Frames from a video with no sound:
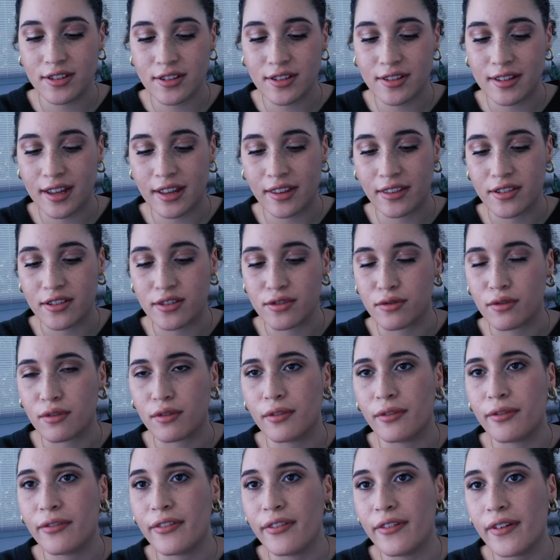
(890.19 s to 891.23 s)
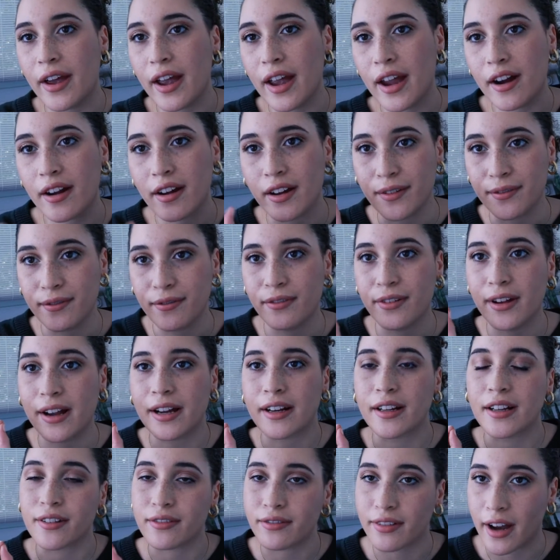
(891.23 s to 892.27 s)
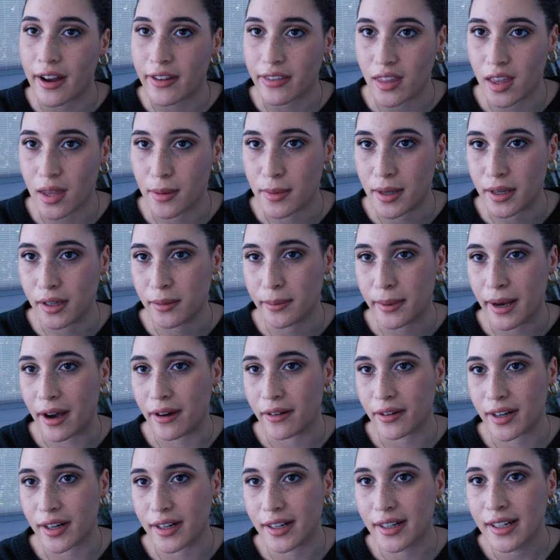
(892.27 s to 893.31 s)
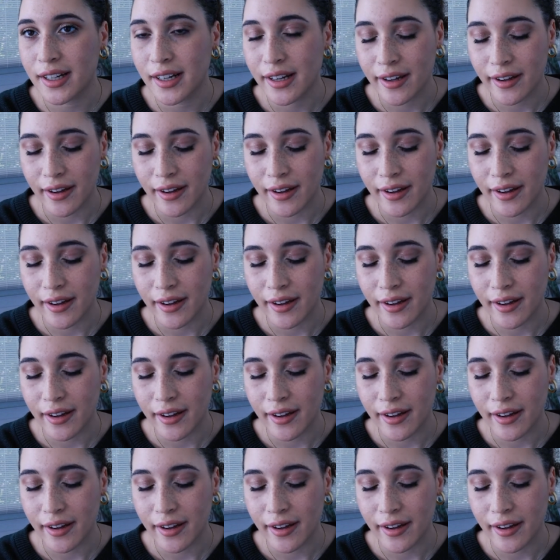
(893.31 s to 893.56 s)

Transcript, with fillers: just like this very very finely milled powder